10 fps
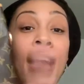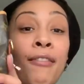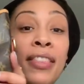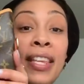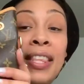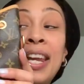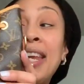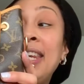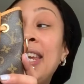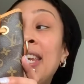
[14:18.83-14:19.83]
everything that
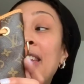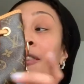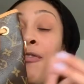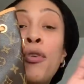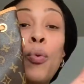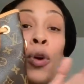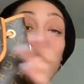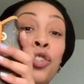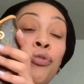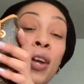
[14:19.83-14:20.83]
I needed for
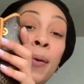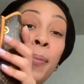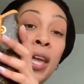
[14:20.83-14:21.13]
one trip,